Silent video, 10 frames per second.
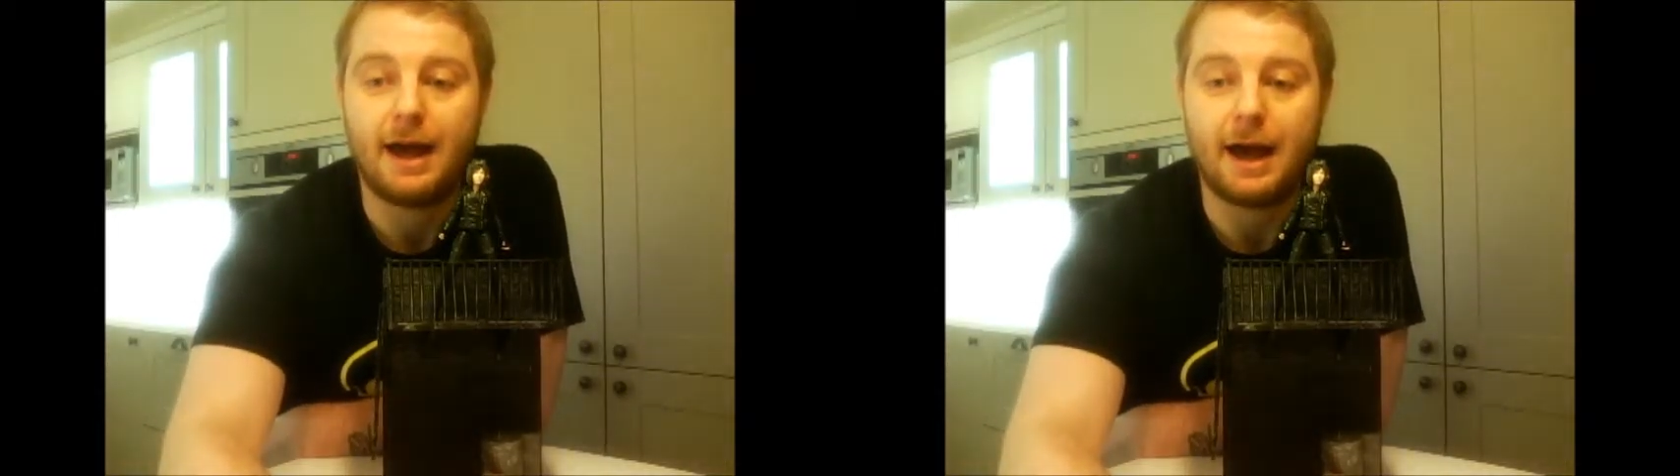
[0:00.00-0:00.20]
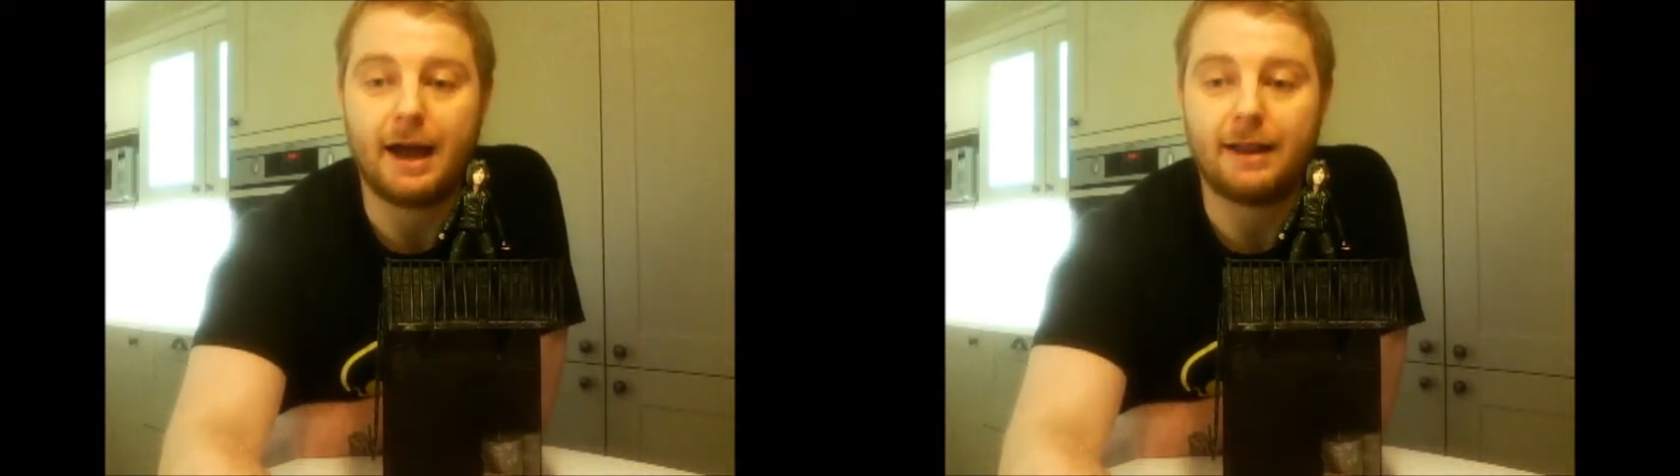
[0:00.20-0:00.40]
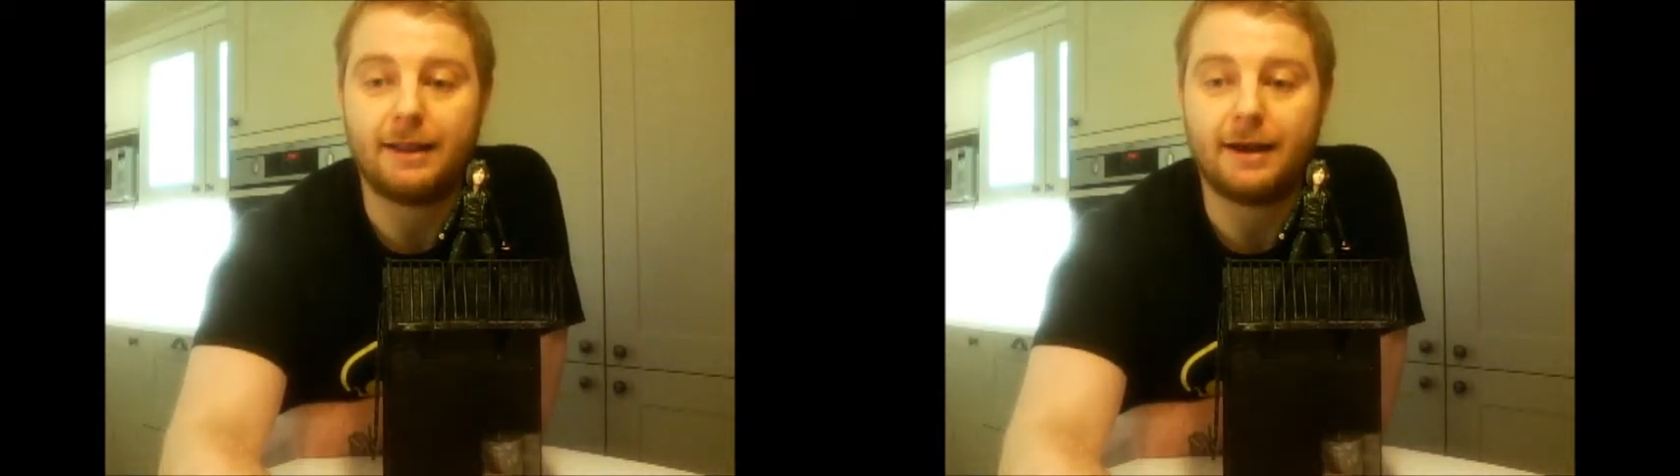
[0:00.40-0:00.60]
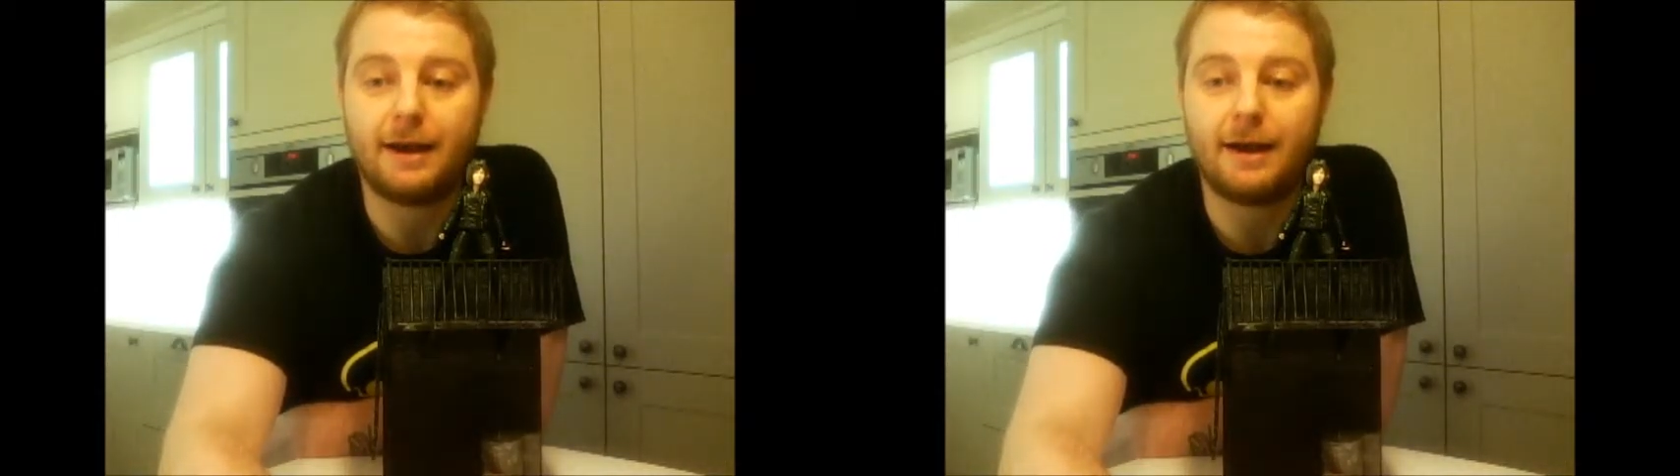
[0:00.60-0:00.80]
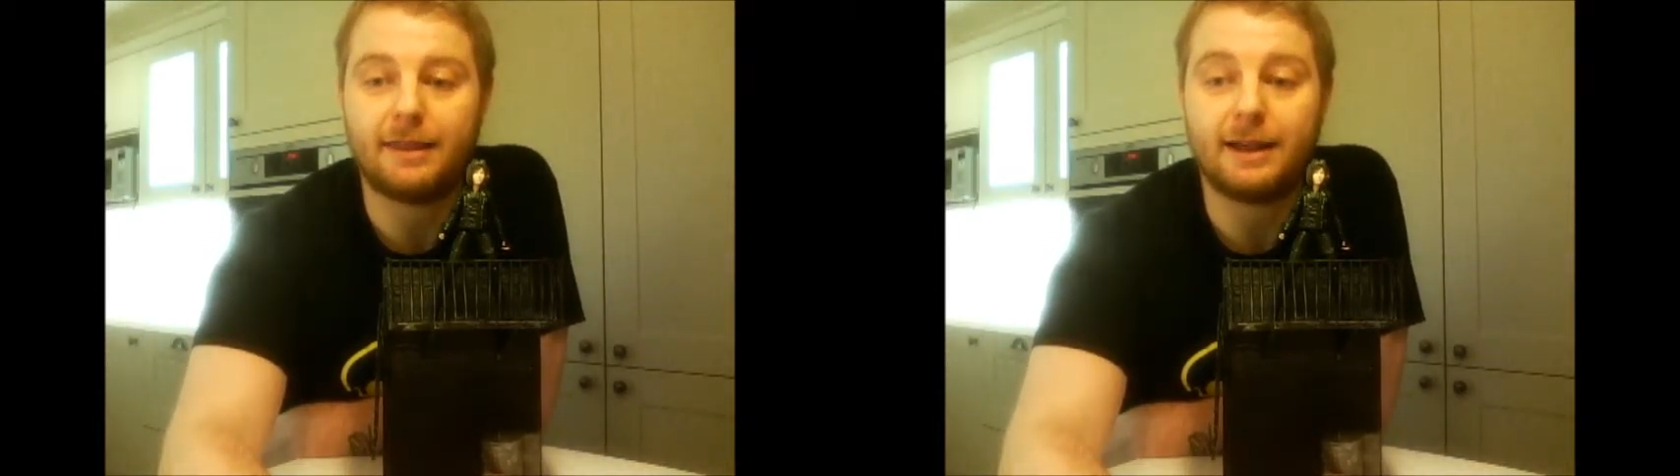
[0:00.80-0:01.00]
And
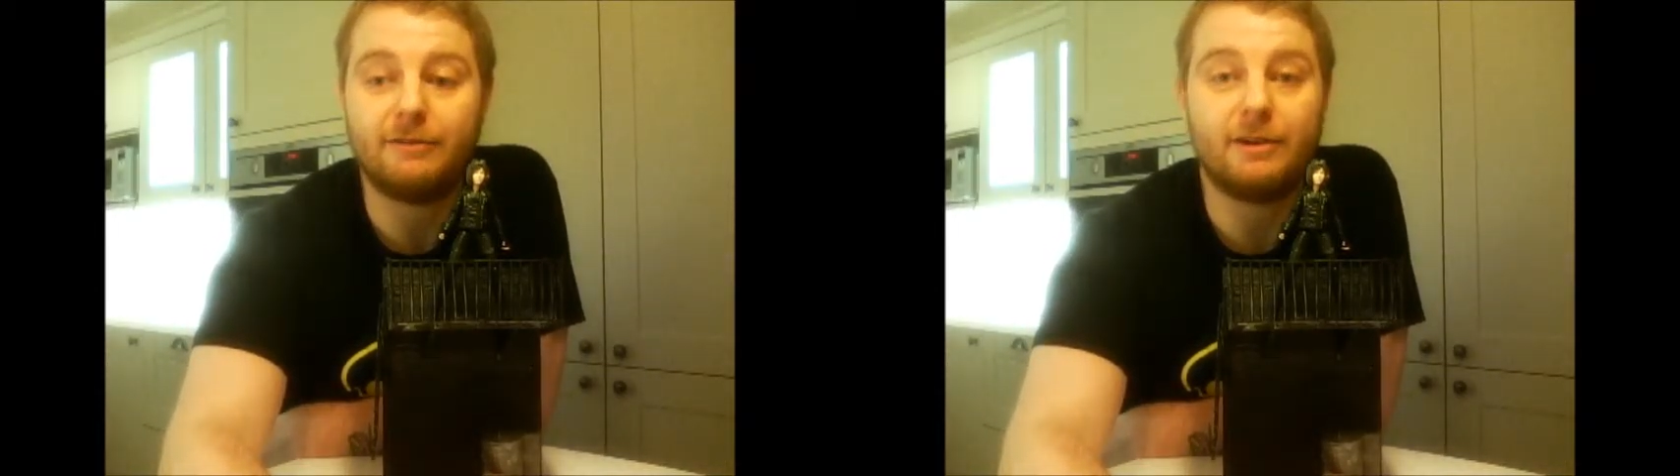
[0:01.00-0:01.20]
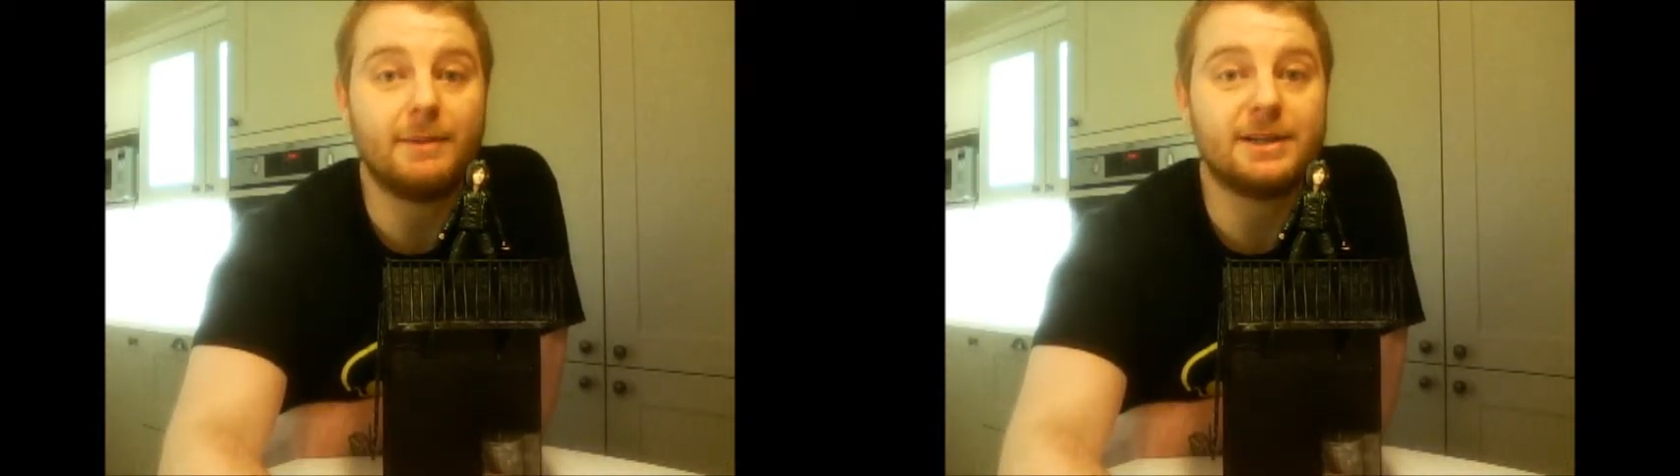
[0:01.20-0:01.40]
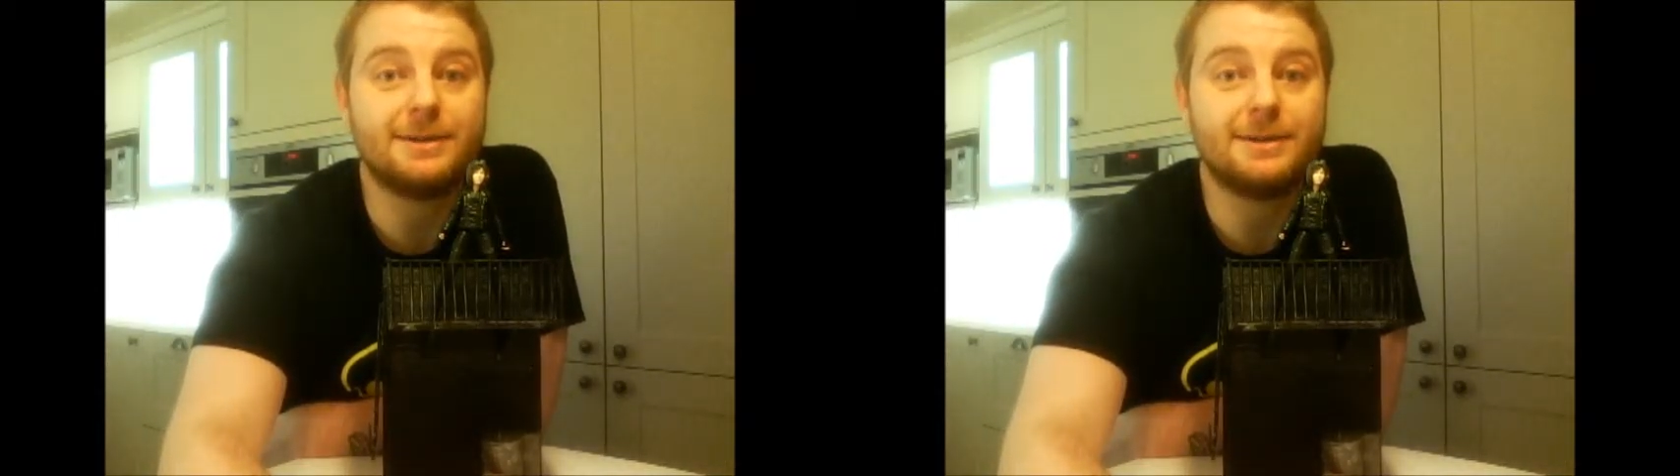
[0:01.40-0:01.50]
thank you very much.